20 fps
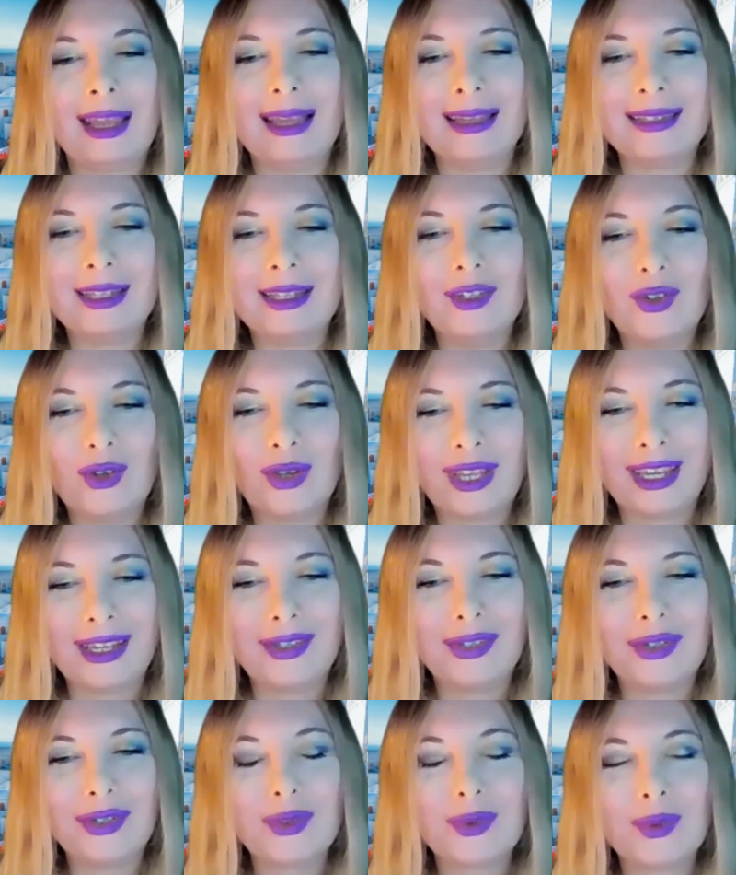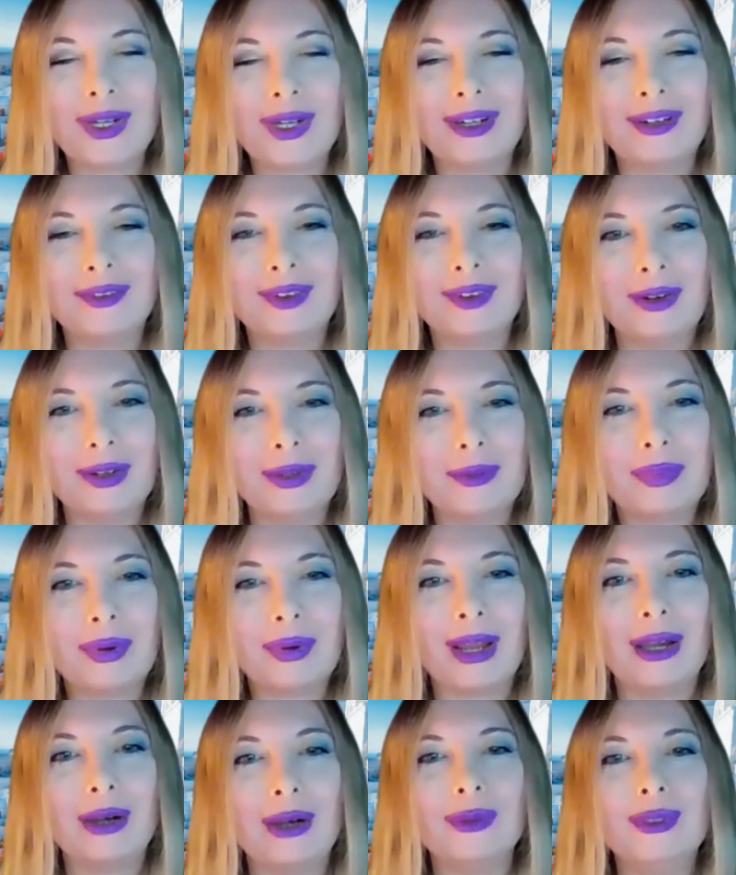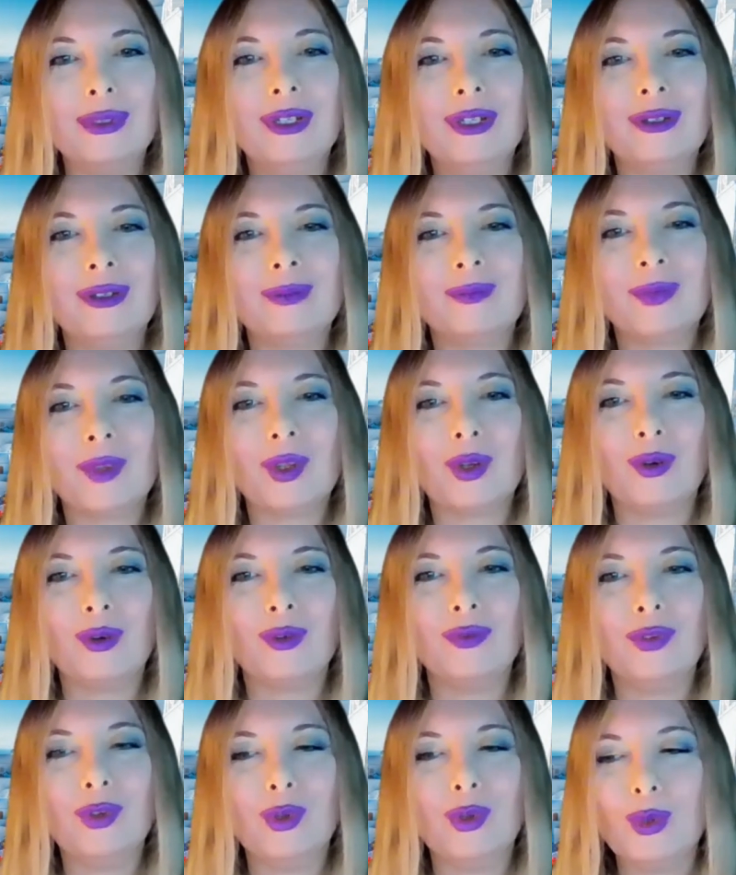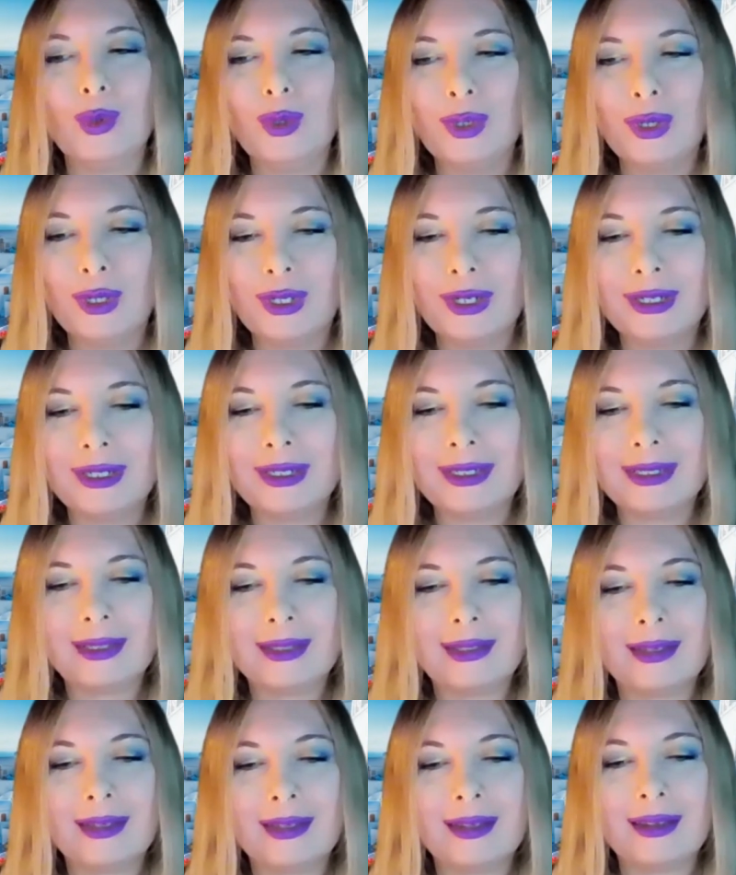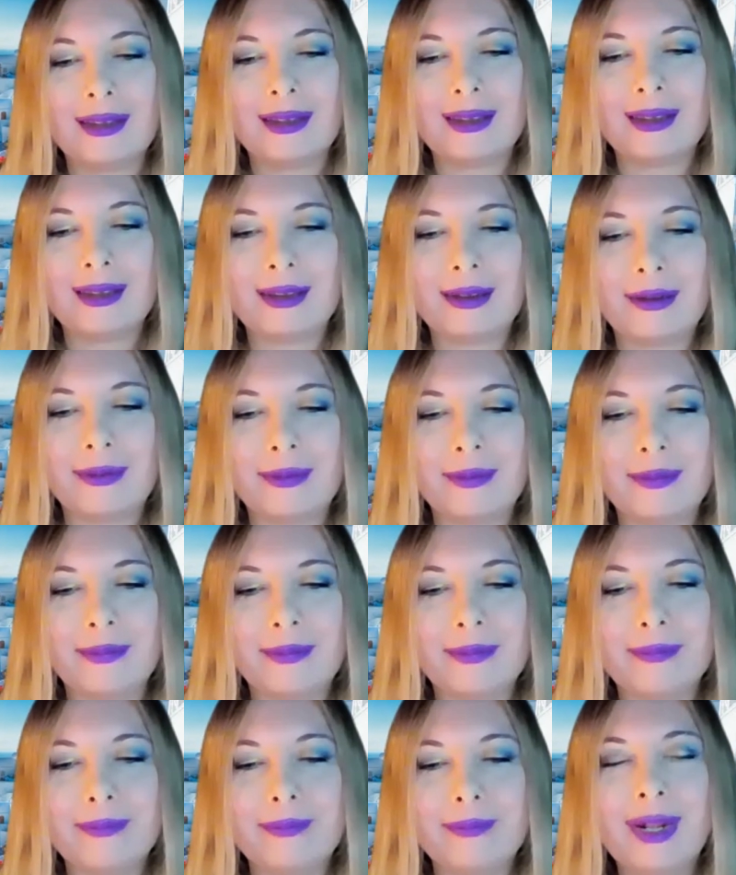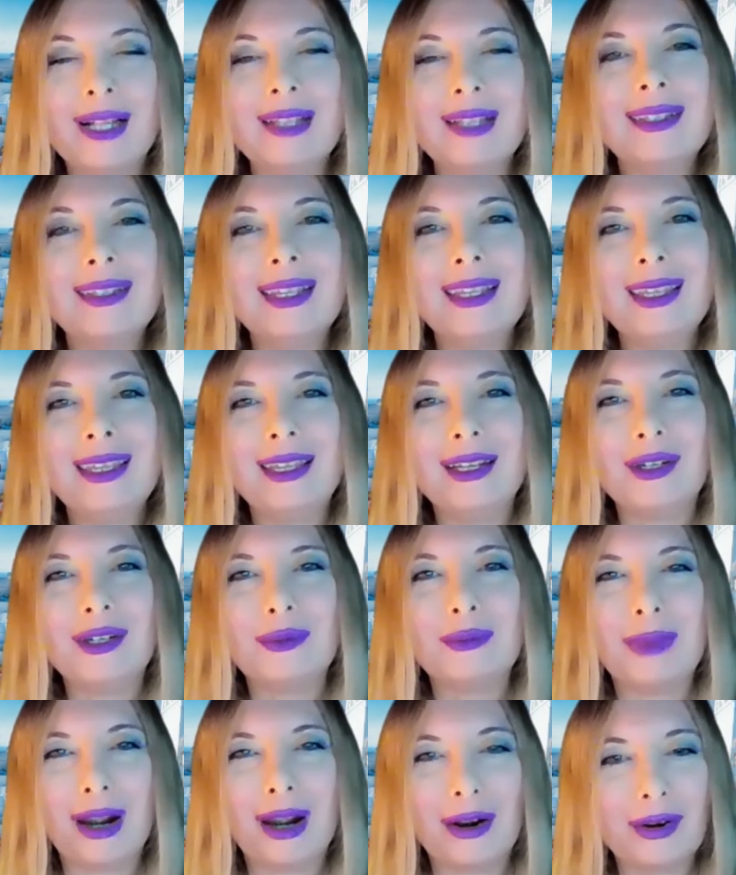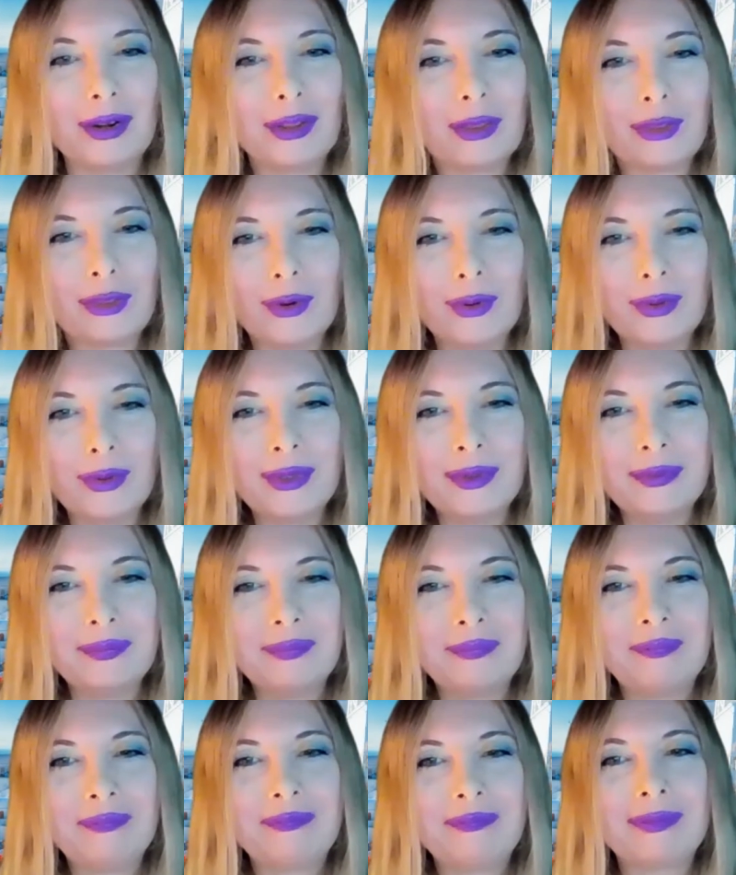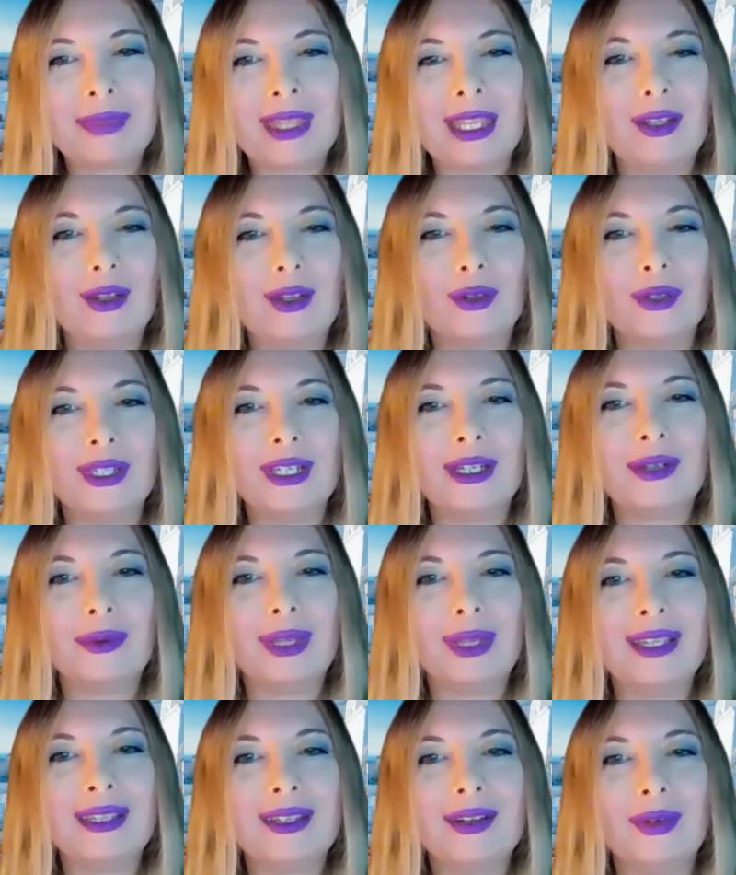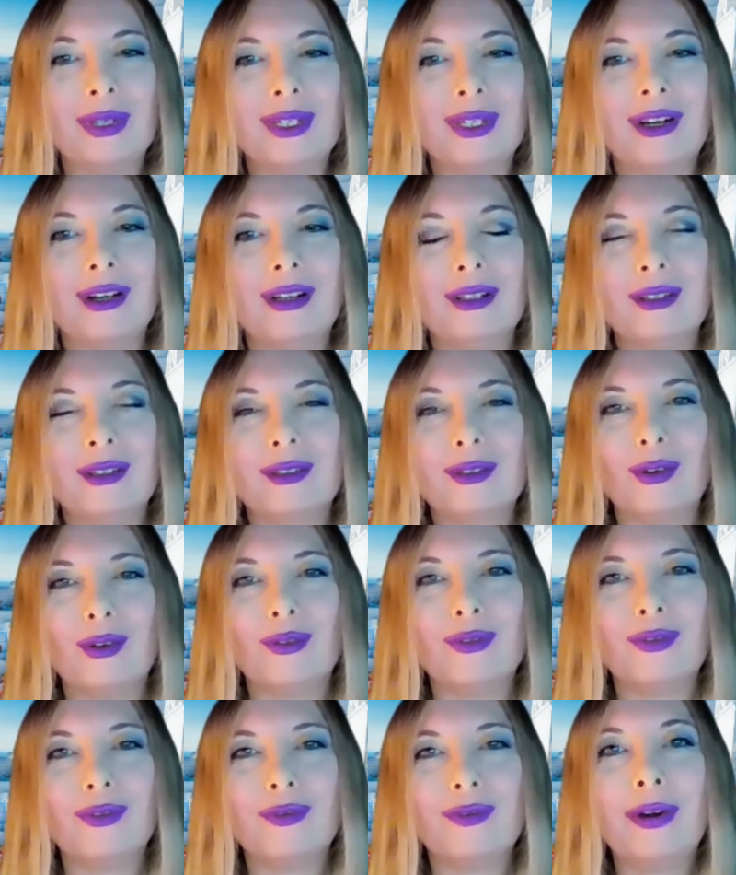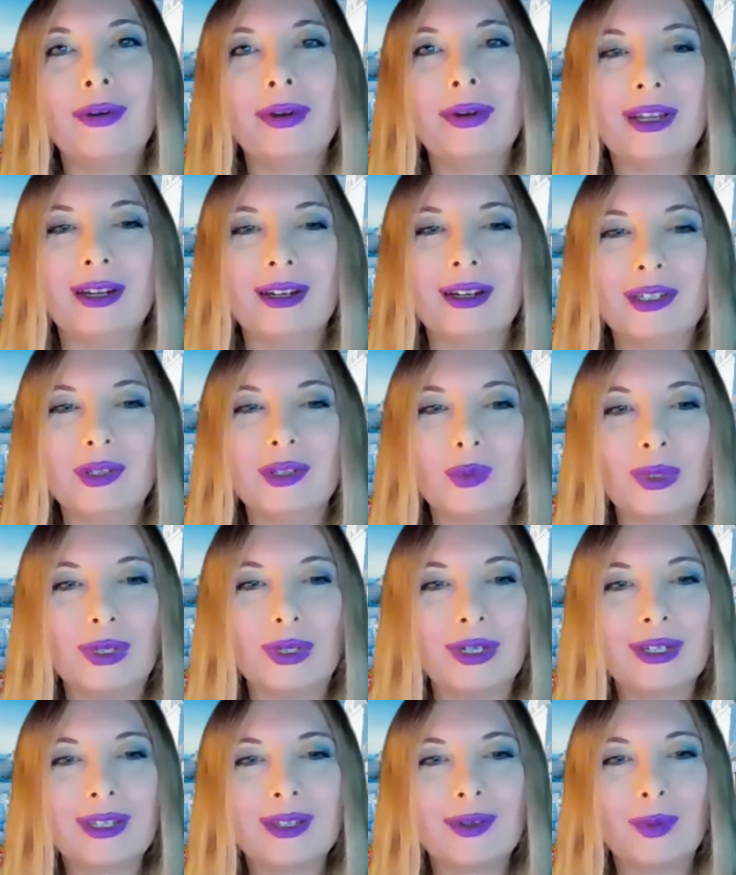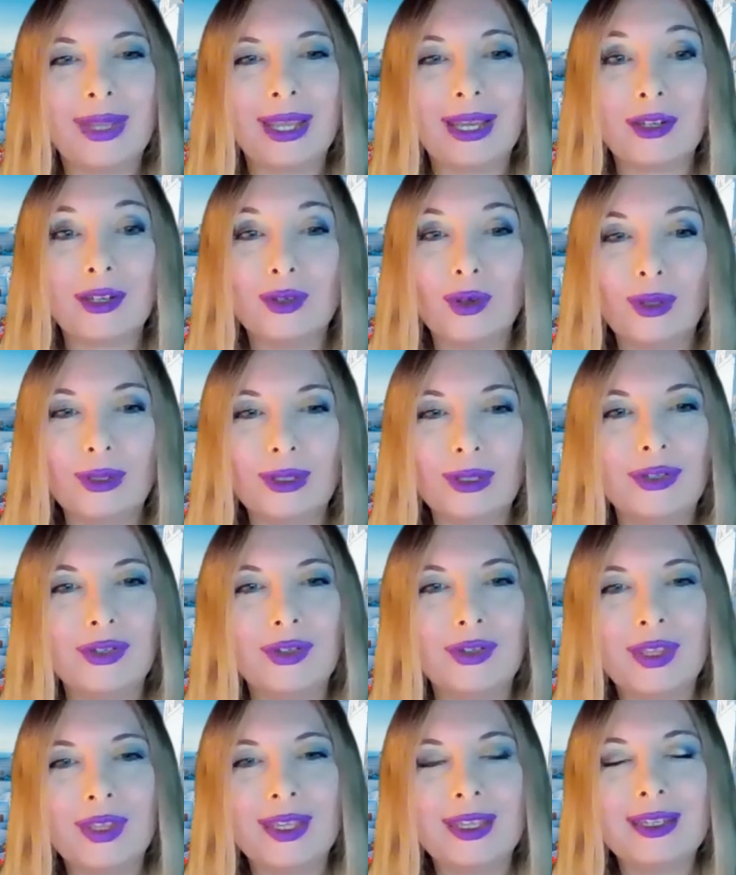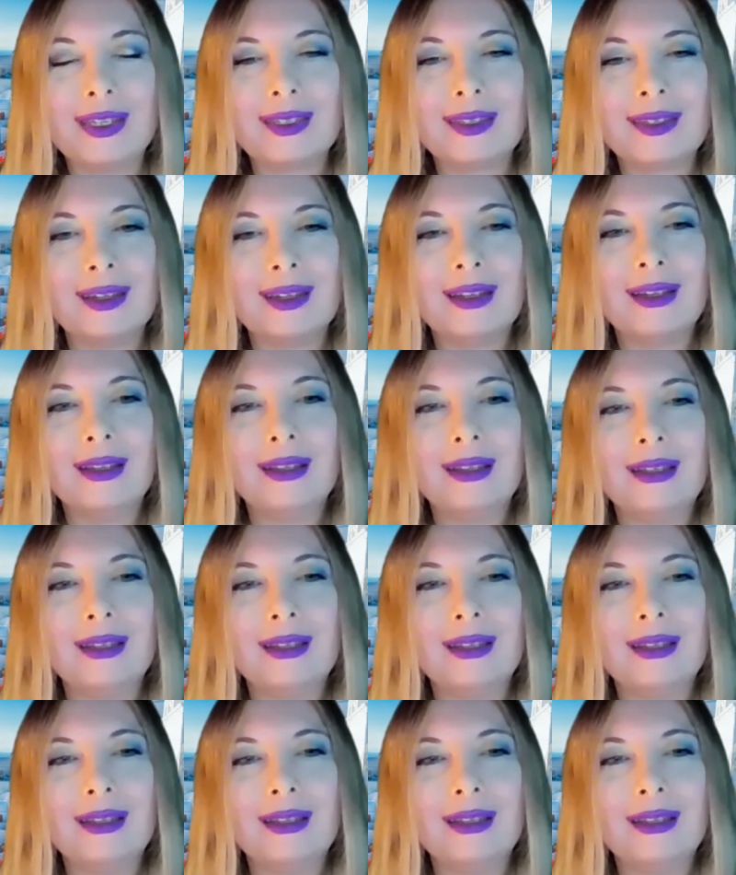As educators, we are very proud of your multi-year marathon. Your degree is a result of very hard work. We acknowledge this.